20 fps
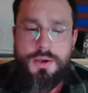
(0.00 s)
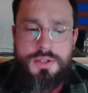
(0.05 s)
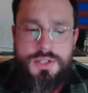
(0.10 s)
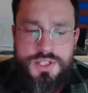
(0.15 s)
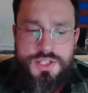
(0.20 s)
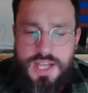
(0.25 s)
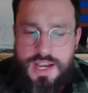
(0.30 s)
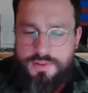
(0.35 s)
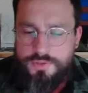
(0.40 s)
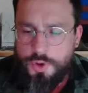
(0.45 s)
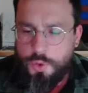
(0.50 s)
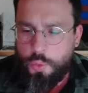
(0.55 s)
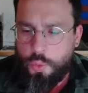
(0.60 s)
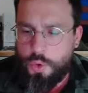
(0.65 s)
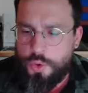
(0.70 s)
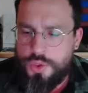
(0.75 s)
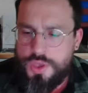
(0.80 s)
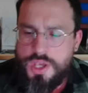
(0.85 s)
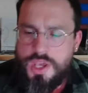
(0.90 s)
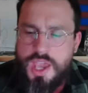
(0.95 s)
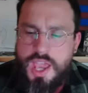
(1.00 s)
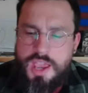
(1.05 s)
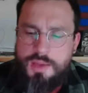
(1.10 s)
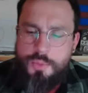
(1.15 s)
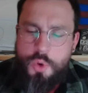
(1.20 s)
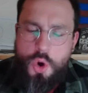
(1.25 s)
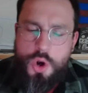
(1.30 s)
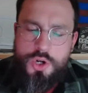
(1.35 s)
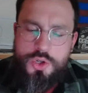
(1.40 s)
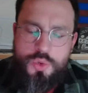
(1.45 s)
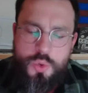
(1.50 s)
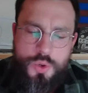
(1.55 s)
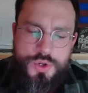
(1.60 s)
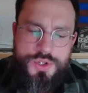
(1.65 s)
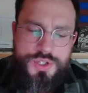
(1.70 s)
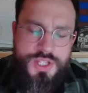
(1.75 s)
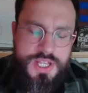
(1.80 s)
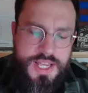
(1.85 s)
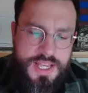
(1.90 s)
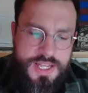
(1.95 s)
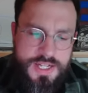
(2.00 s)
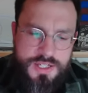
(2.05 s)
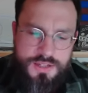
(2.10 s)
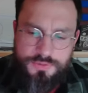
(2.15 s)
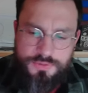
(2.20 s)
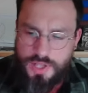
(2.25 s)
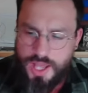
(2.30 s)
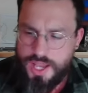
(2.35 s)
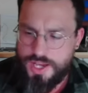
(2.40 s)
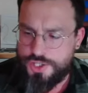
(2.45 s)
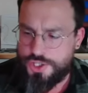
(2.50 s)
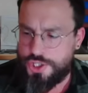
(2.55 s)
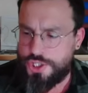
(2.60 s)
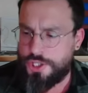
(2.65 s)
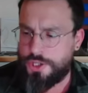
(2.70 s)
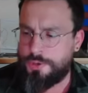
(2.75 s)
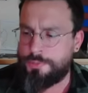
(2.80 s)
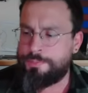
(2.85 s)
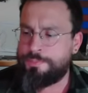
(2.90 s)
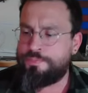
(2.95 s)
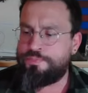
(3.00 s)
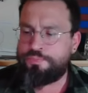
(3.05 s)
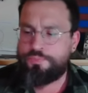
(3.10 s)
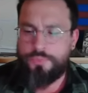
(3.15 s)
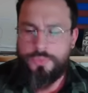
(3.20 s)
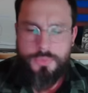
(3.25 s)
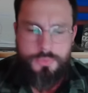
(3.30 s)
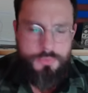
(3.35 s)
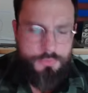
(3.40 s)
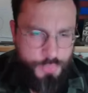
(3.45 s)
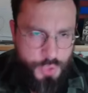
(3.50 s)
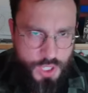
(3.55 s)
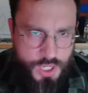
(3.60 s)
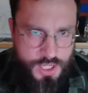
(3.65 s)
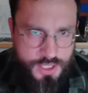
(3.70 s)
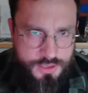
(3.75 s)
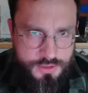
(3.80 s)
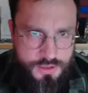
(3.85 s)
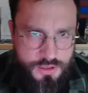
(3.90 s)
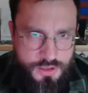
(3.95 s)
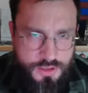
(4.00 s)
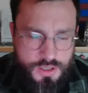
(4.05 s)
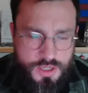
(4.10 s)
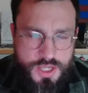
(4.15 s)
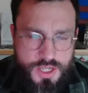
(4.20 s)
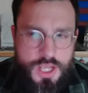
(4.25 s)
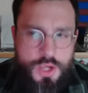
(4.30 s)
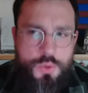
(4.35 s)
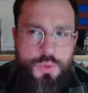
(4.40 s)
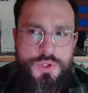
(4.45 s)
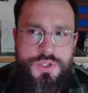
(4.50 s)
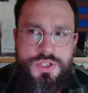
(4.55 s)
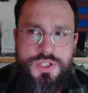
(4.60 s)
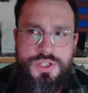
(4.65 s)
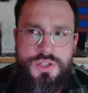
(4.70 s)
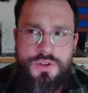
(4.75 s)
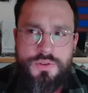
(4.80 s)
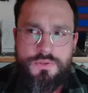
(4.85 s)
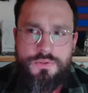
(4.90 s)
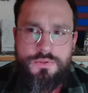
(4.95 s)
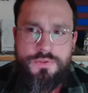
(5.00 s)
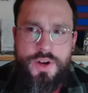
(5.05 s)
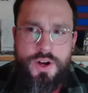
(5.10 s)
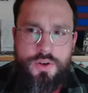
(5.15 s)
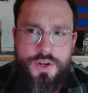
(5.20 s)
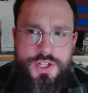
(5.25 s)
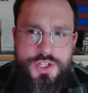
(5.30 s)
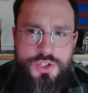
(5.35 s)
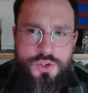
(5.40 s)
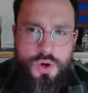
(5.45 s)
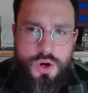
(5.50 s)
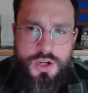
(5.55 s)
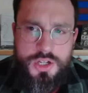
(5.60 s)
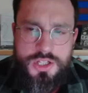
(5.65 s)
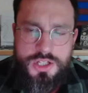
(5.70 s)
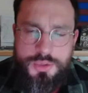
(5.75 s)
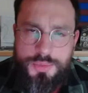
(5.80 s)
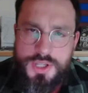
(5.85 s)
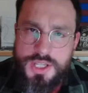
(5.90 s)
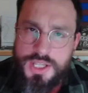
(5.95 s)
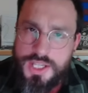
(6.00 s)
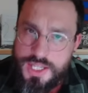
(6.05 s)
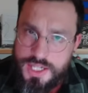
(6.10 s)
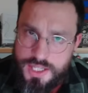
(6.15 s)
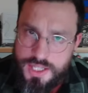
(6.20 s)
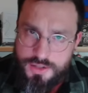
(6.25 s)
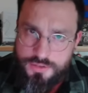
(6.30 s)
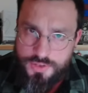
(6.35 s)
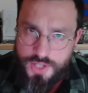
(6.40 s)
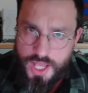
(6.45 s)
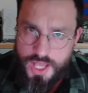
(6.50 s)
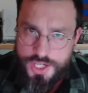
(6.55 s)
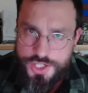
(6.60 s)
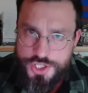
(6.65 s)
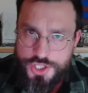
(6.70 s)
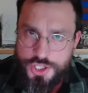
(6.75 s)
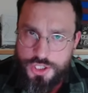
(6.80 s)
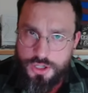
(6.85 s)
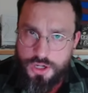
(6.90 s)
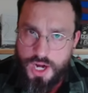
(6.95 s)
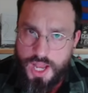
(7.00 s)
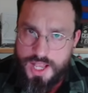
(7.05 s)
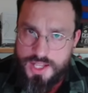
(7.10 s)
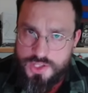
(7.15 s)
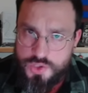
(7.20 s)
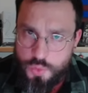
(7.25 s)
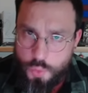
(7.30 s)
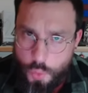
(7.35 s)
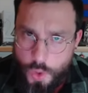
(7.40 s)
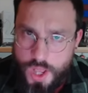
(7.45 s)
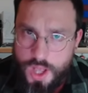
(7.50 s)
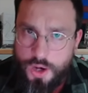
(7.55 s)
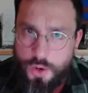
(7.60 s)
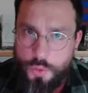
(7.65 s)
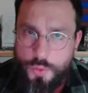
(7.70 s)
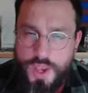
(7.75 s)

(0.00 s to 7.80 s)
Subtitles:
Xavier Worthy came on towards the end of last year, but he was very strong at the beginning of last year as well.